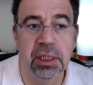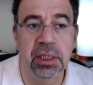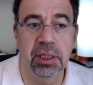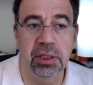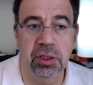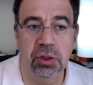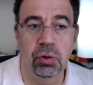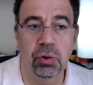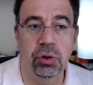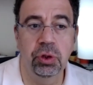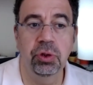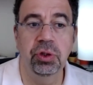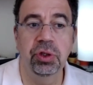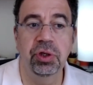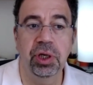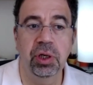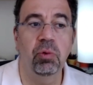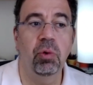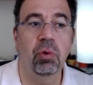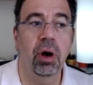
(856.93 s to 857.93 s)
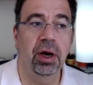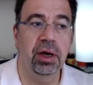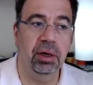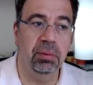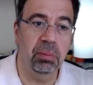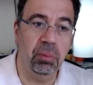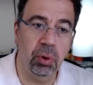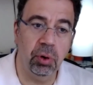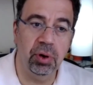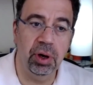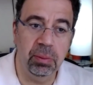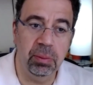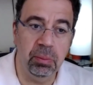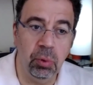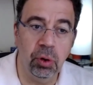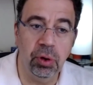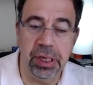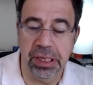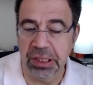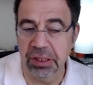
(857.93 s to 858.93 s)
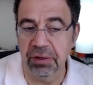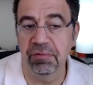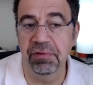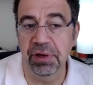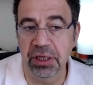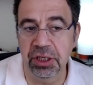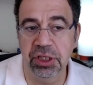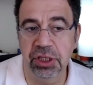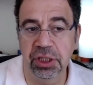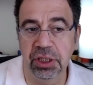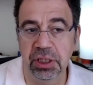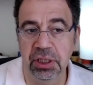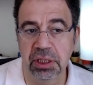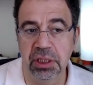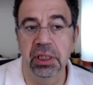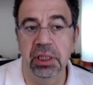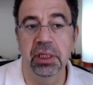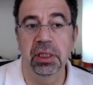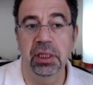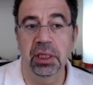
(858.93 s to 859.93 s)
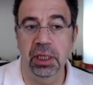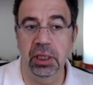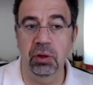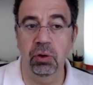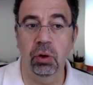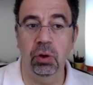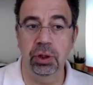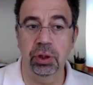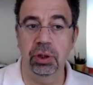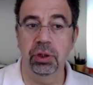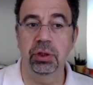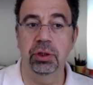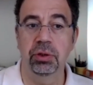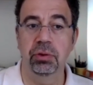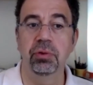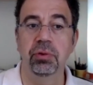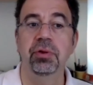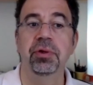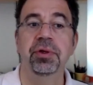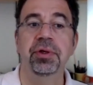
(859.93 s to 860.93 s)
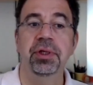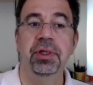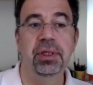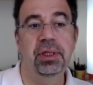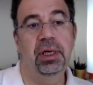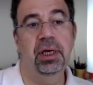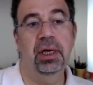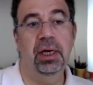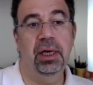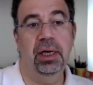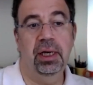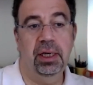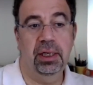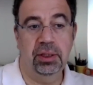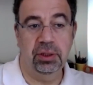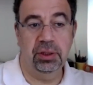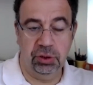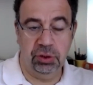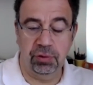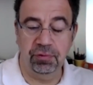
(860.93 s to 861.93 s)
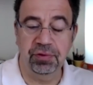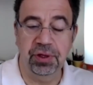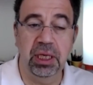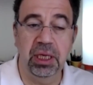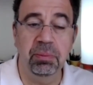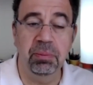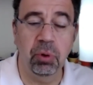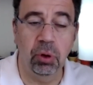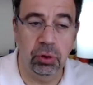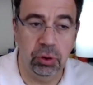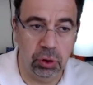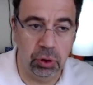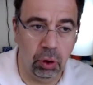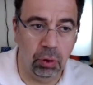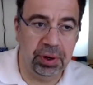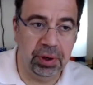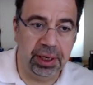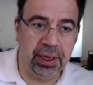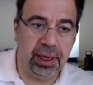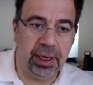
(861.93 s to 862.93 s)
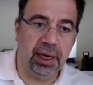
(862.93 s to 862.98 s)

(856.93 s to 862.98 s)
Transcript: It's going to require more and more interventions in order to sort of keep on going.